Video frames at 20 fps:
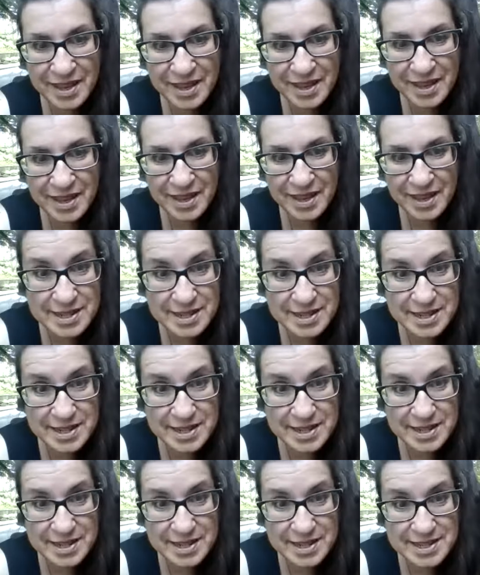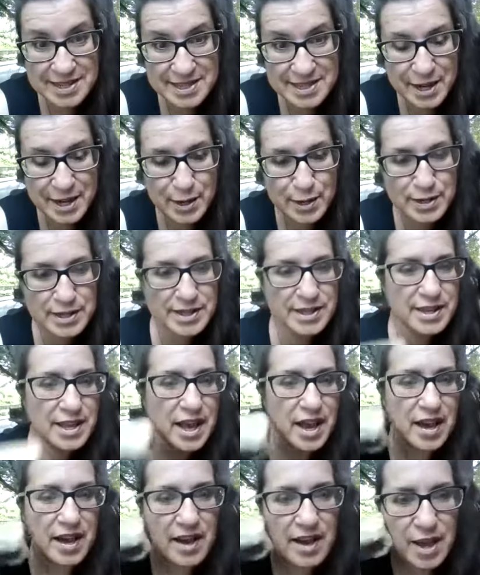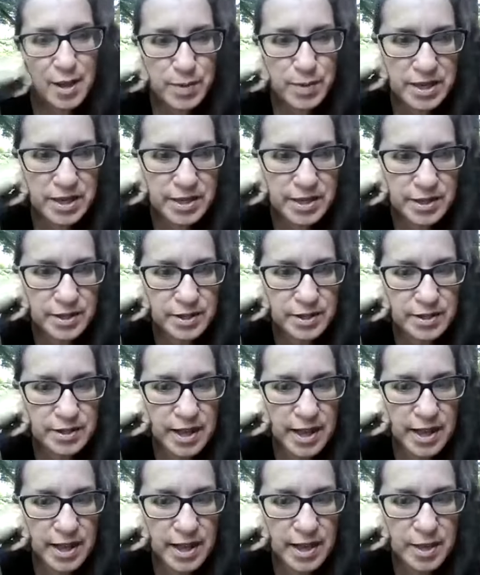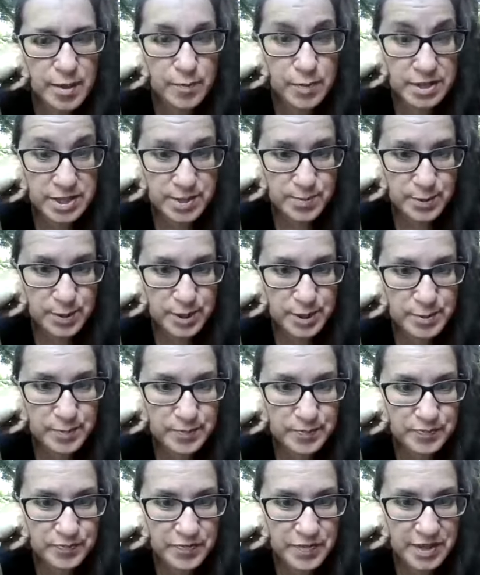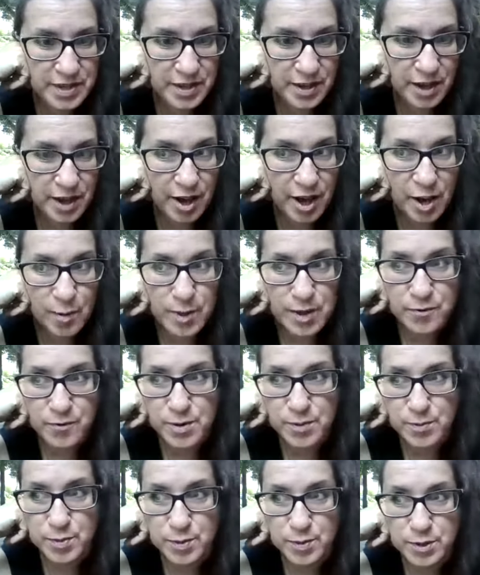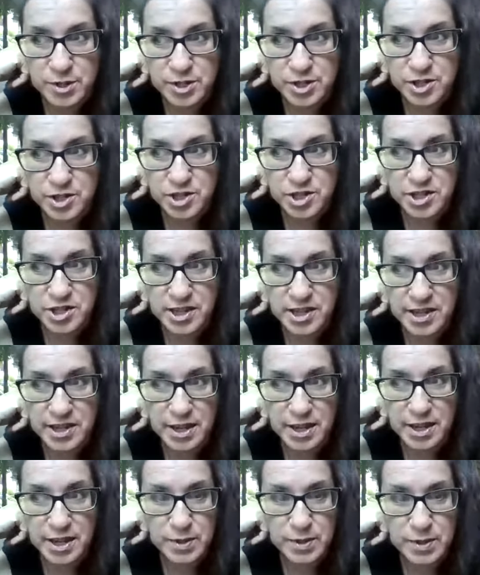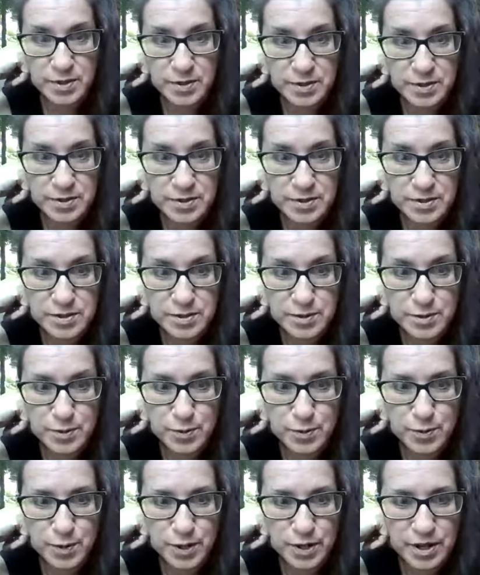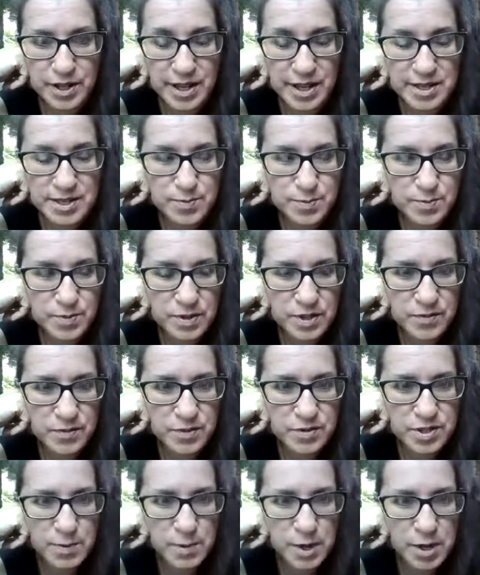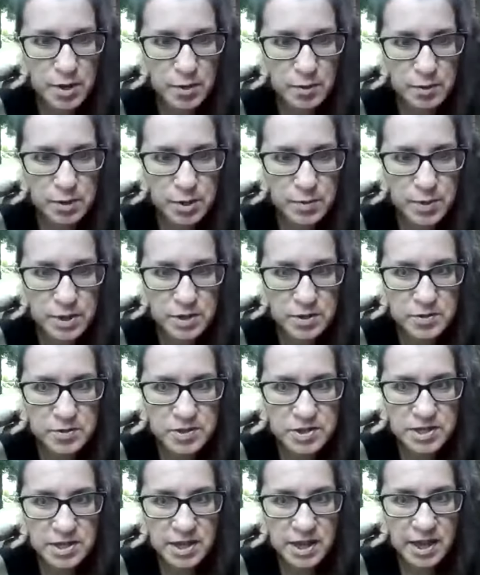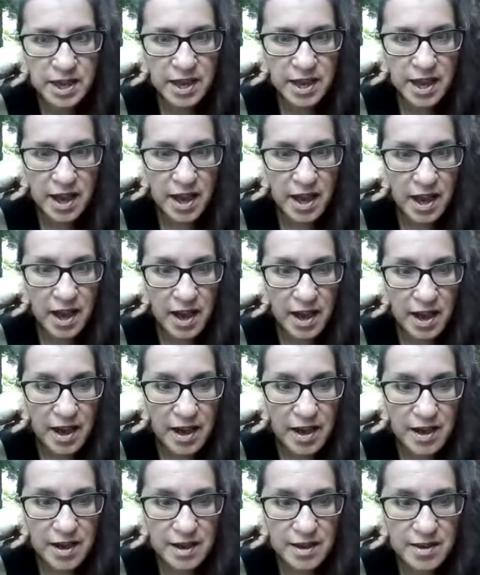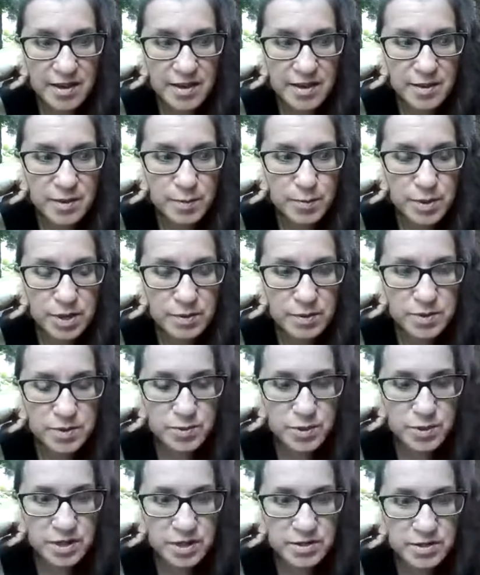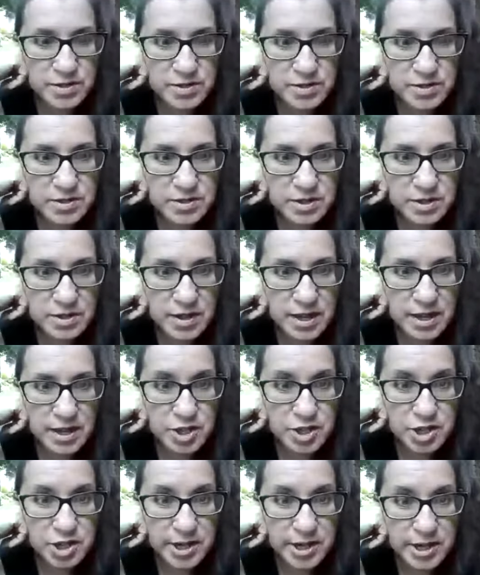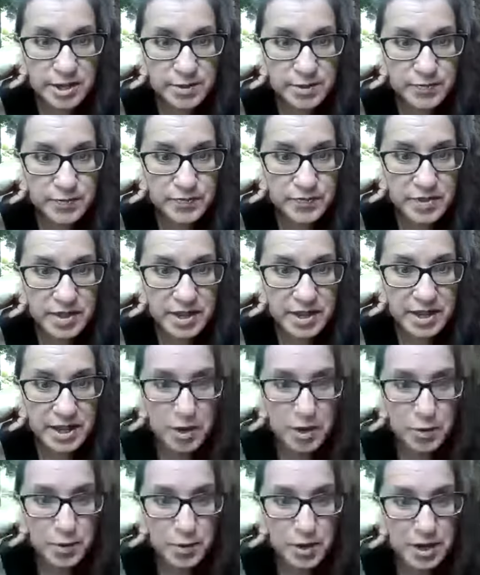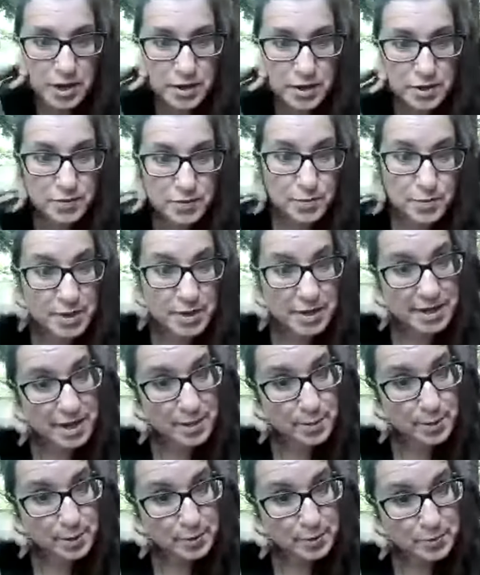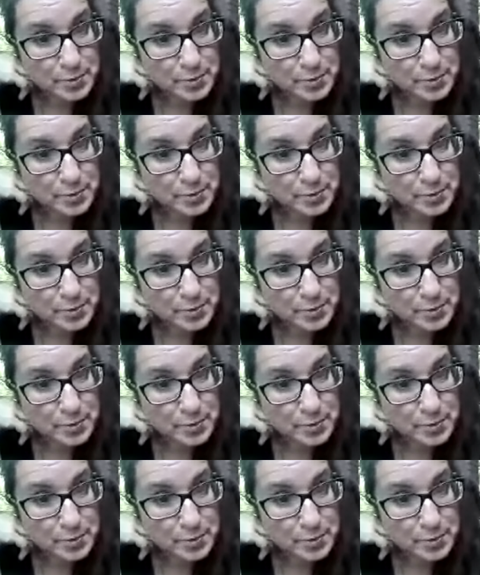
Hey everyone, it's Karen. I'm here in Pittsburgh on my front porch, and I'm going to work, as if you saw my earlier post, I'm going to work on a chair that I acquired from my neighbor.